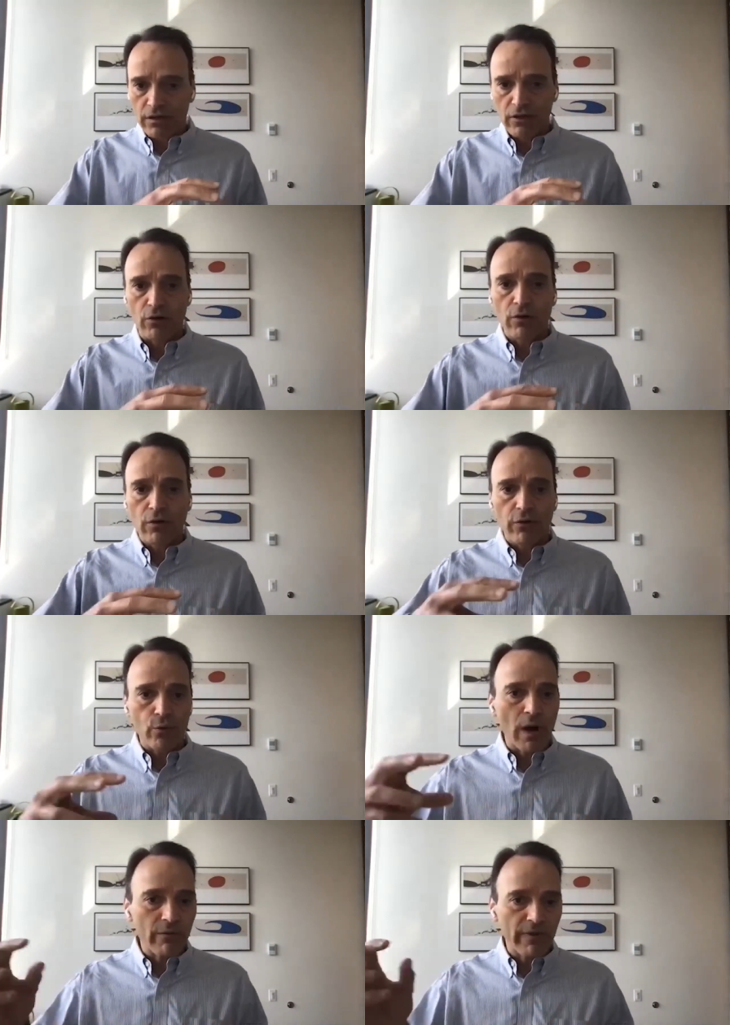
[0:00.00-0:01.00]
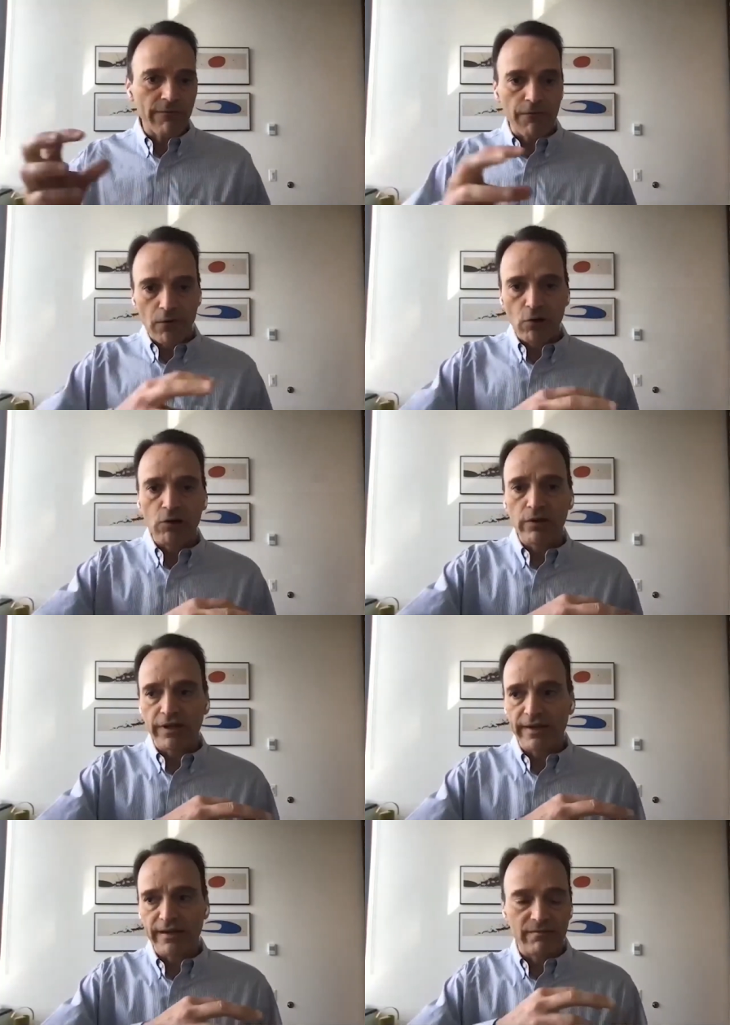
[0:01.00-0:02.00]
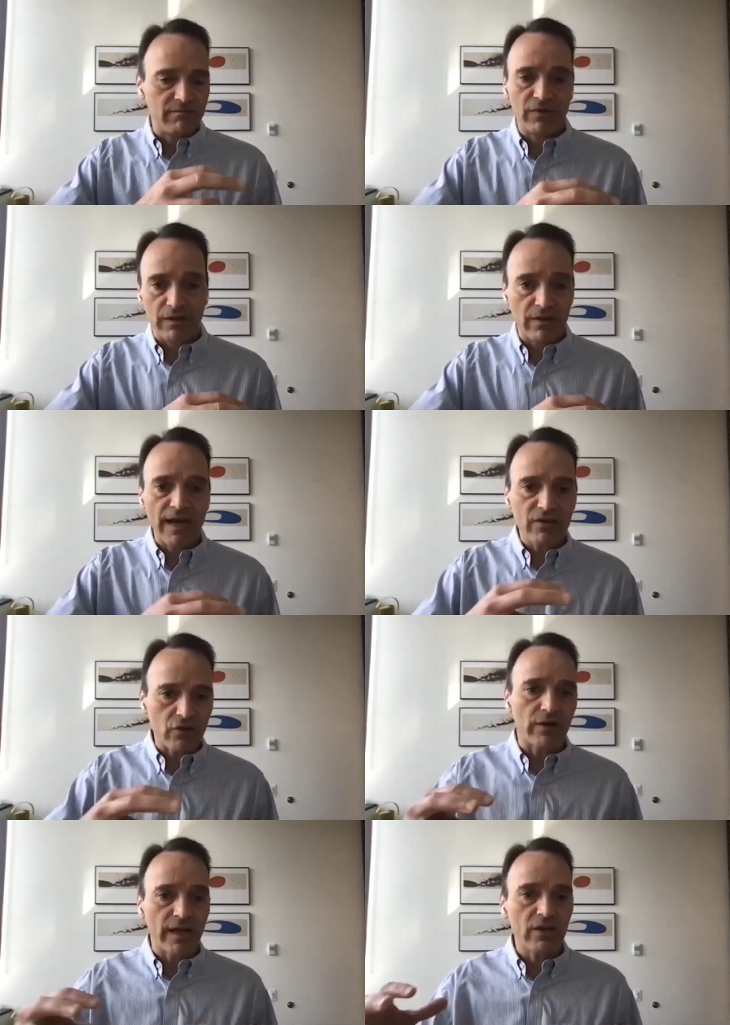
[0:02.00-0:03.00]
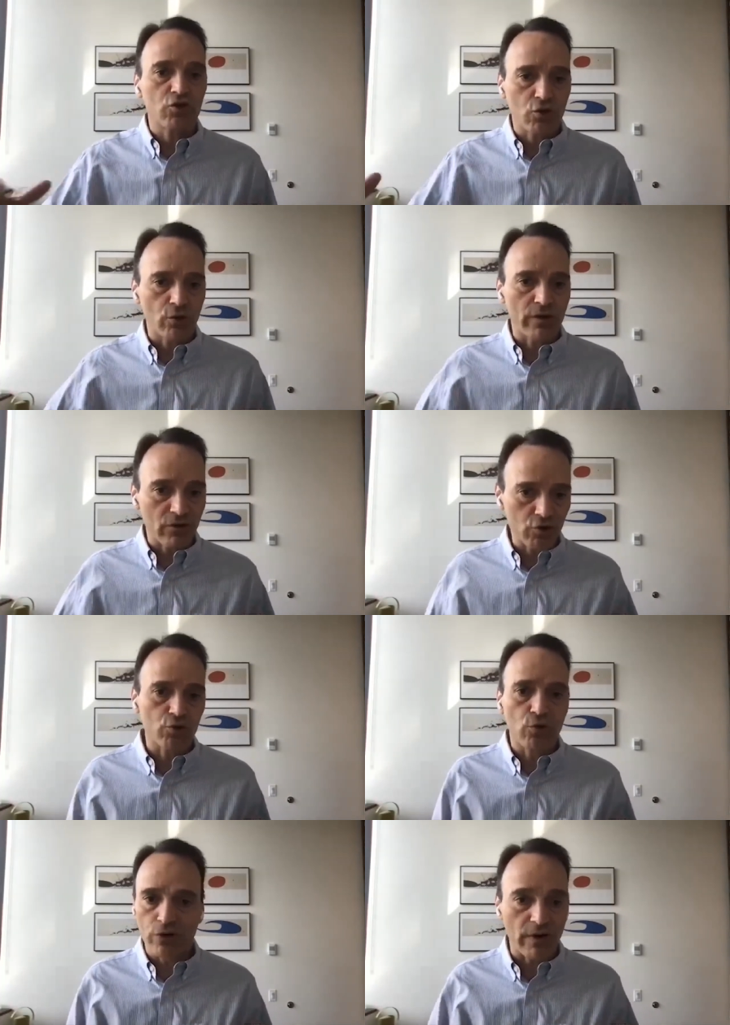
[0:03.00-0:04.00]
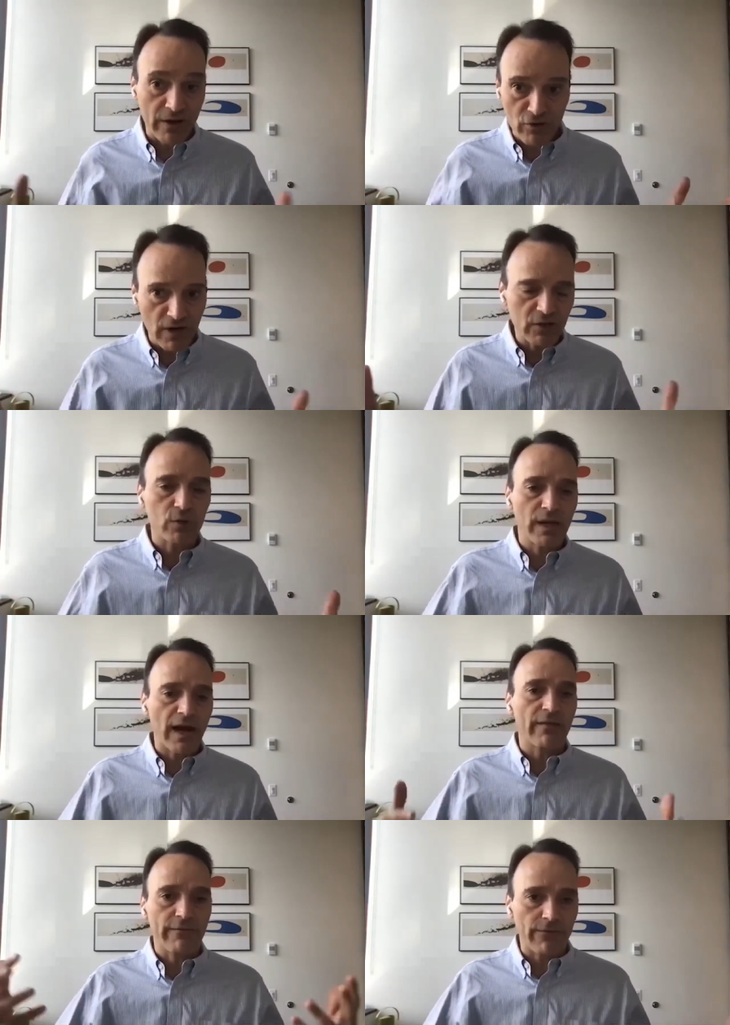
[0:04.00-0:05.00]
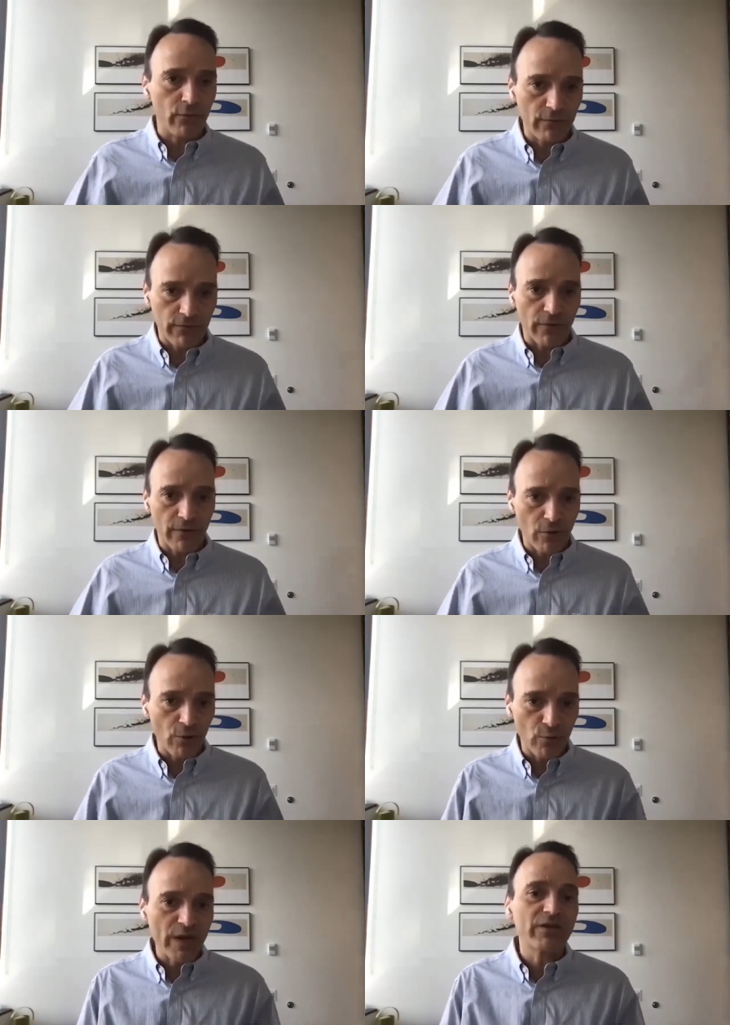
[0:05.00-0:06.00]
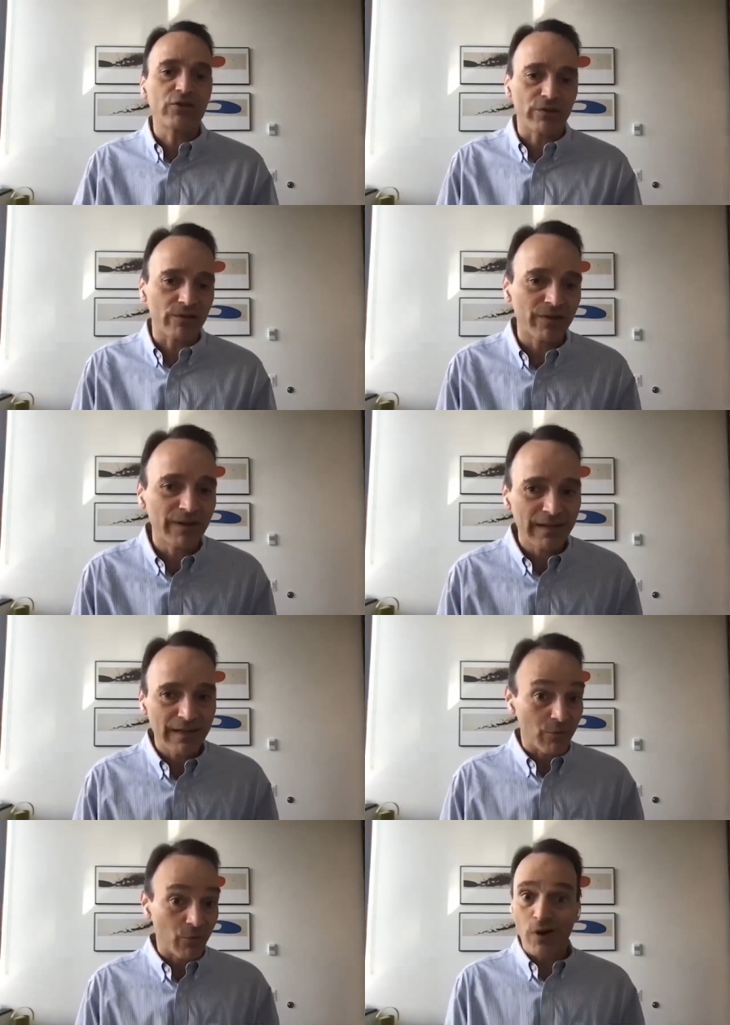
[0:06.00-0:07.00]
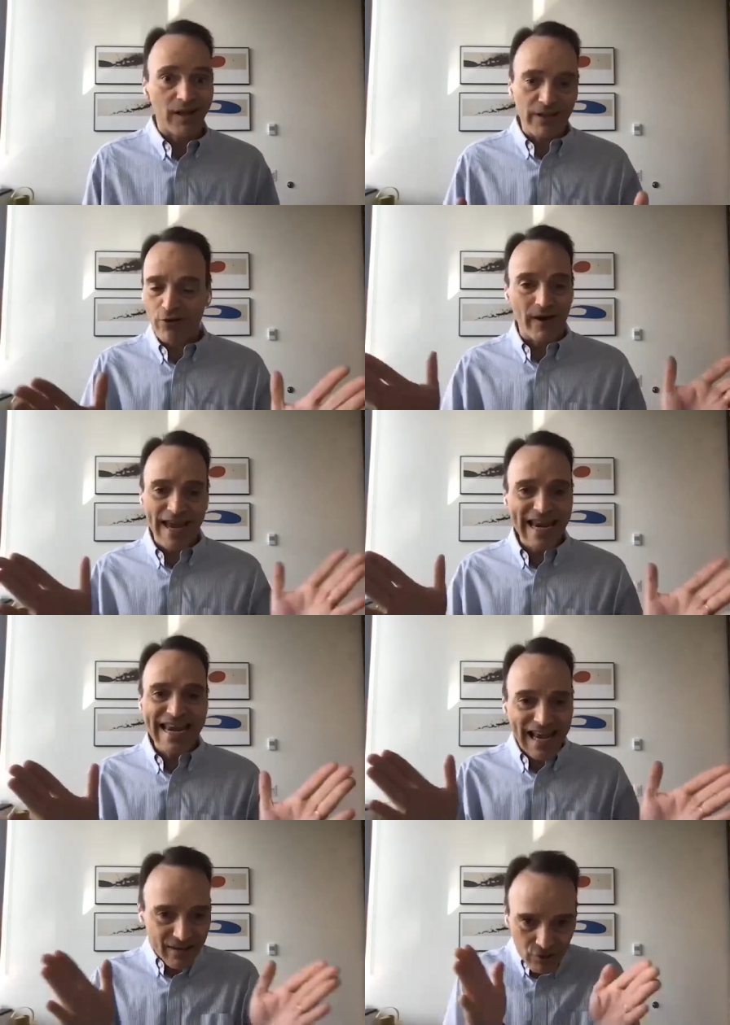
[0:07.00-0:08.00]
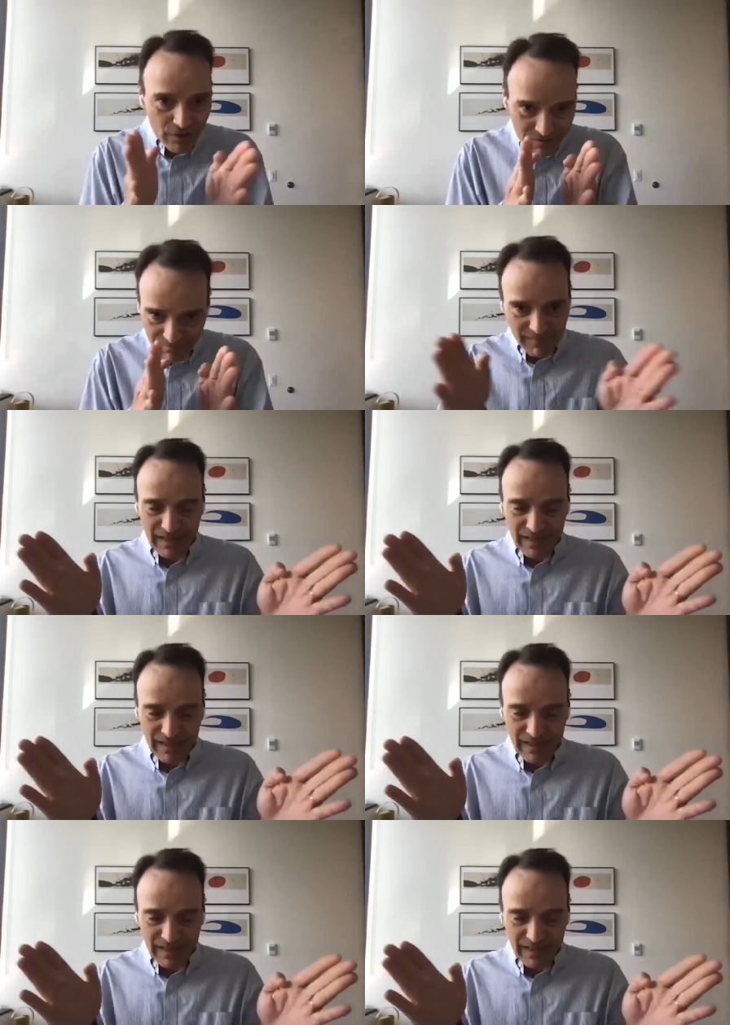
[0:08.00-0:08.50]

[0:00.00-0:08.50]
you know, throughout the fall, the, the days are getting shorter and shorter, and you need to gather food for the whole winter. Well, you know, any extra